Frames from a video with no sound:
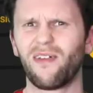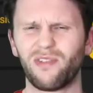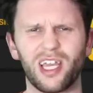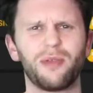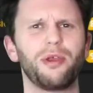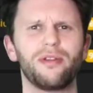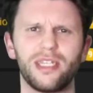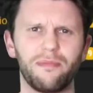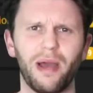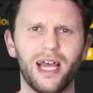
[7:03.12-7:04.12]
having that
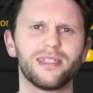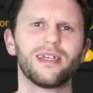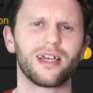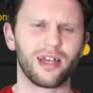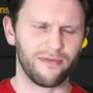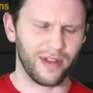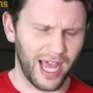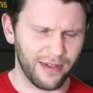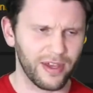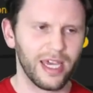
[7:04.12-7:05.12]
community banter and kind of
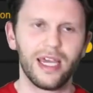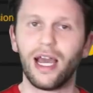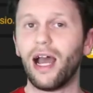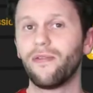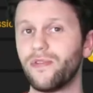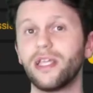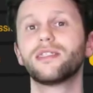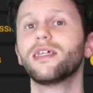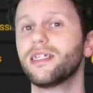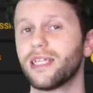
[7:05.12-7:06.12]
laugh and
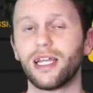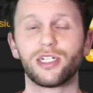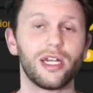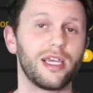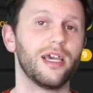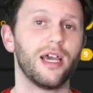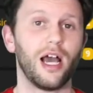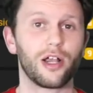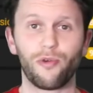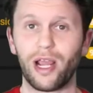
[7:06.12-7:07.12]
this is actually
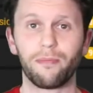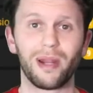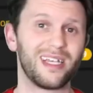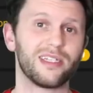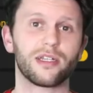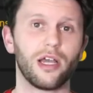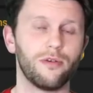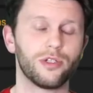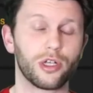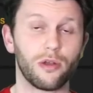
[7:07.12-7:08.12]
a great place to
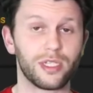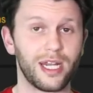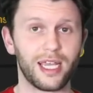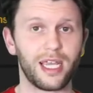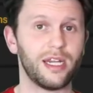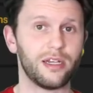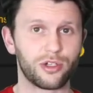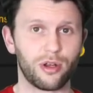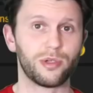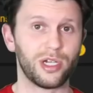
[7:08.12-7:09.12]
go. So go to the link in the
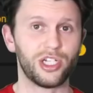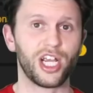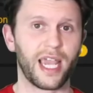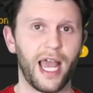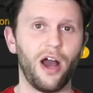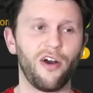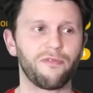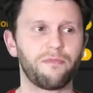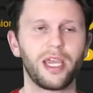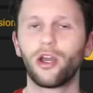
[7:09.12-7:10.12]
description and check it out.
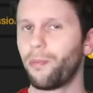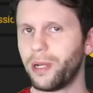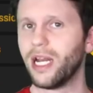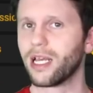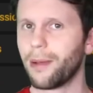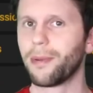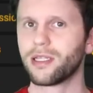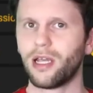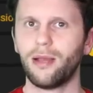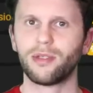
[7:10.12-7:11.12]
I've been copied in a couple
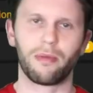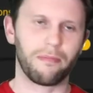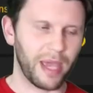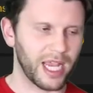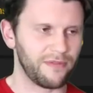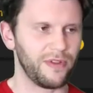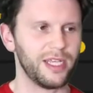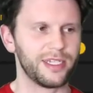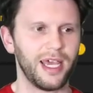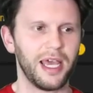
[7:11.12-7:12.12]
of times. I've been pinged for
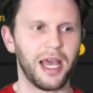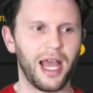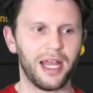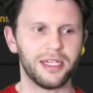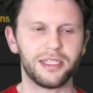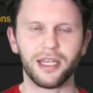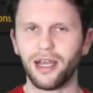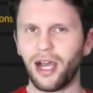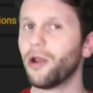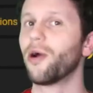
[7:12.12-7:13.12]
this and
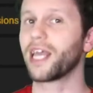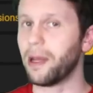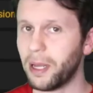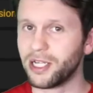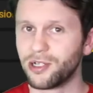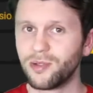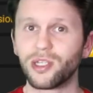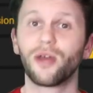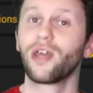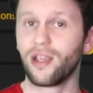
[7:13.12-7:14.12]
uh, I know I get a mention
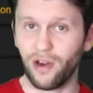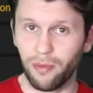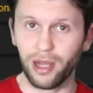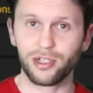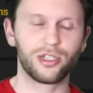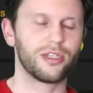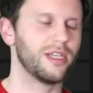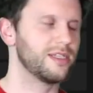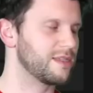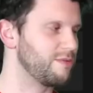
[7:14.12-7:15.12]
so thank you very much to
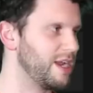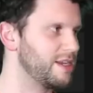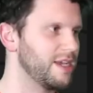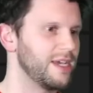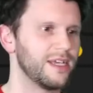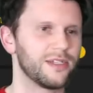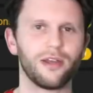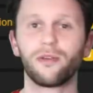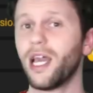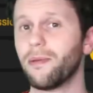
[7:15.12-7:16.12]
this thread.
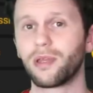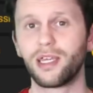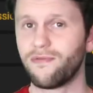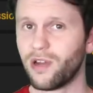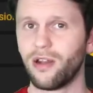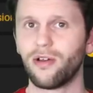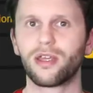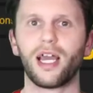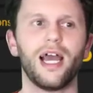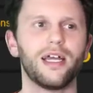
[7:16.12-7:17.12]
So yeah, give it a
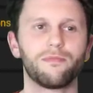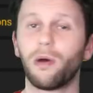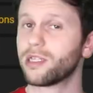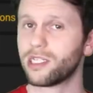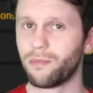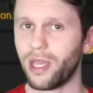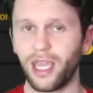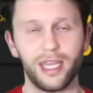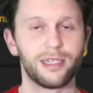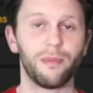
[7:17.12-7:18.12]
look and participate.
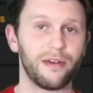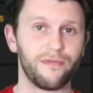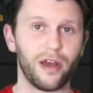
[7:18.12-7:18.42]
It's a bit of